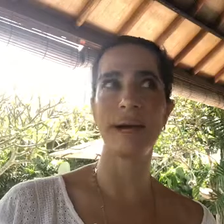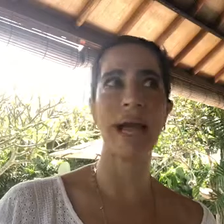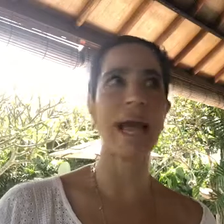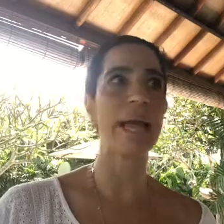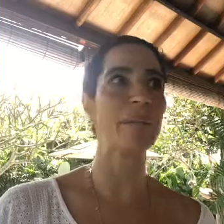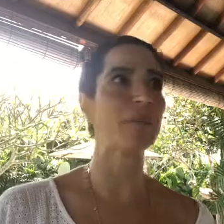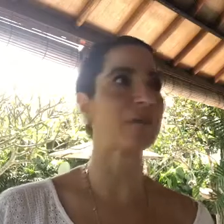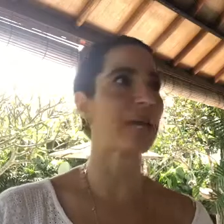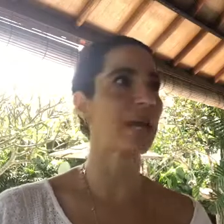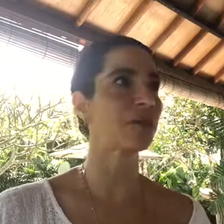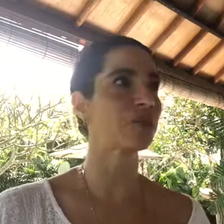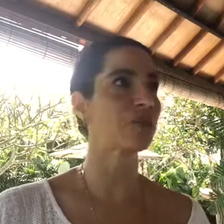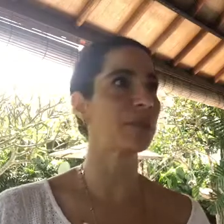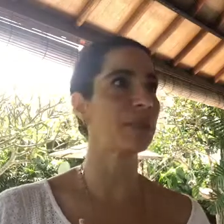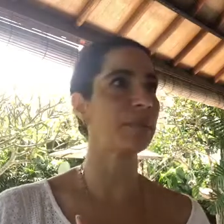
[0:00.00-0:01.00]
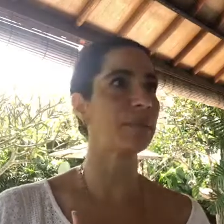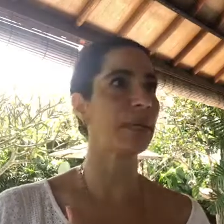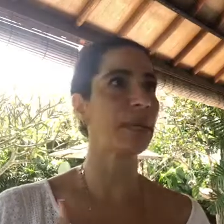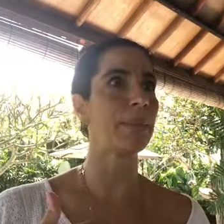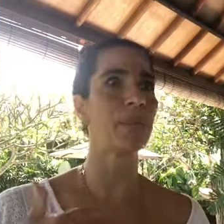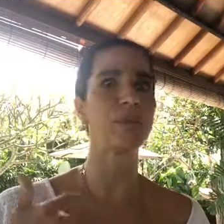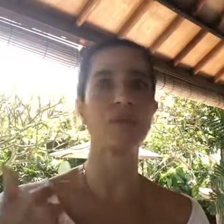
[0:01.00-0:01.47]
I would actually be
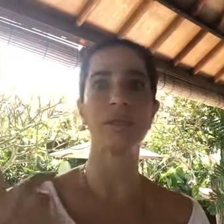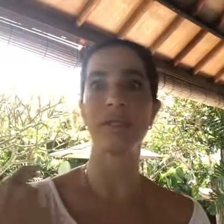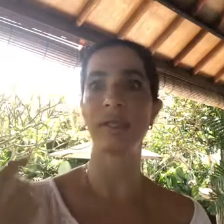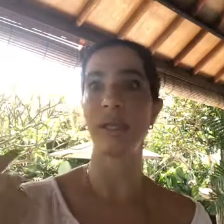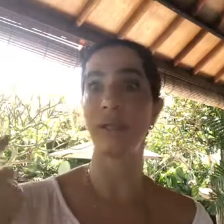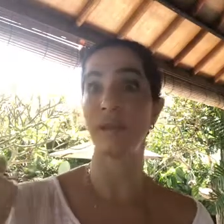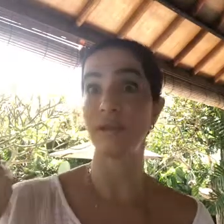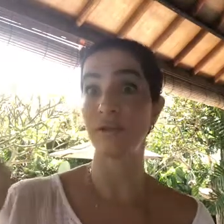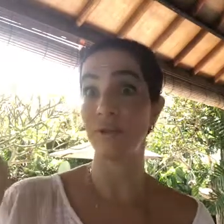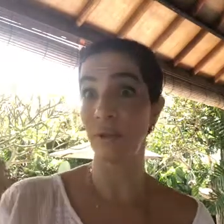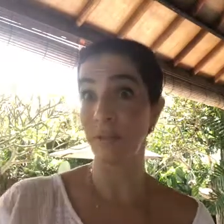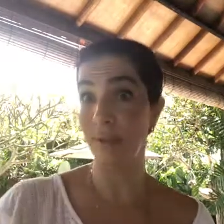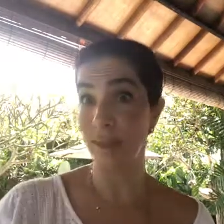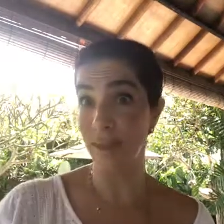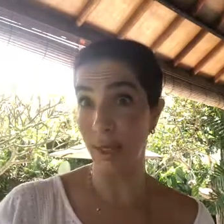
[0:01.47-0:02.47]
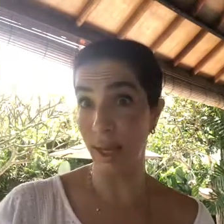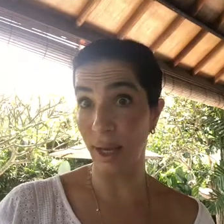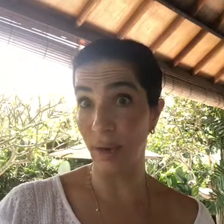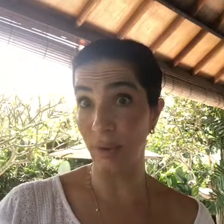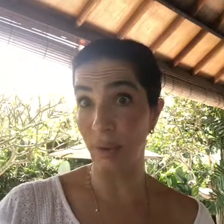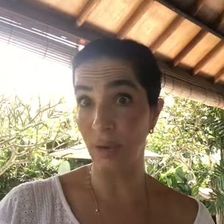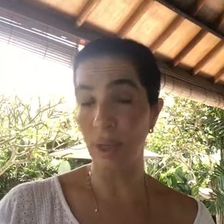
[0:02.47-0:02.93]
able to see this from this
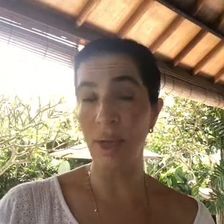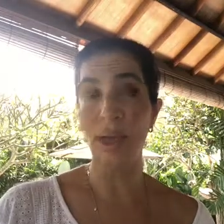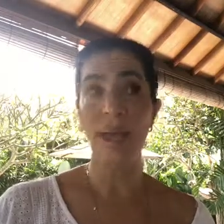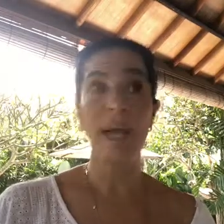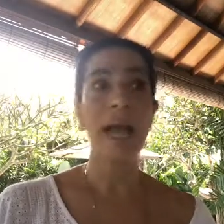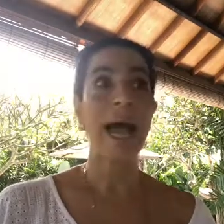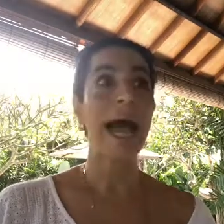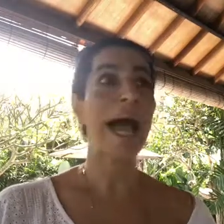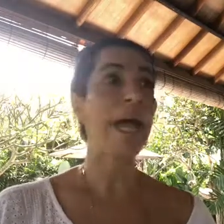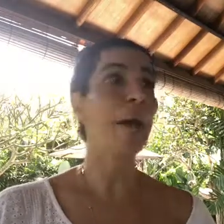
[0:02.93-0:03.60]
angle. I